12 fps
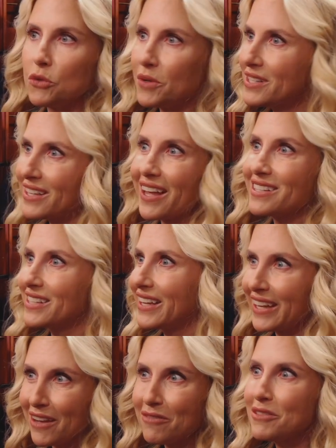do it as a
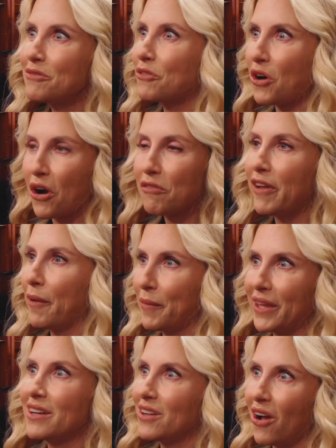gift for our
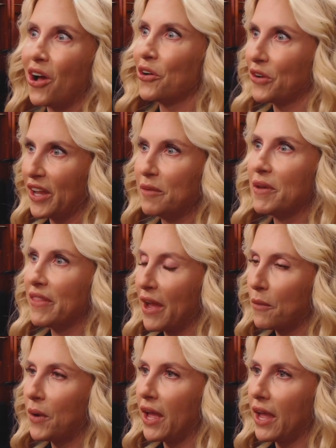family and to honor him in
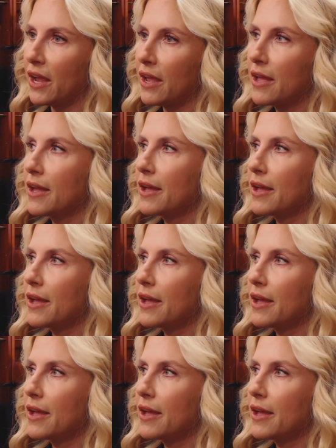that way.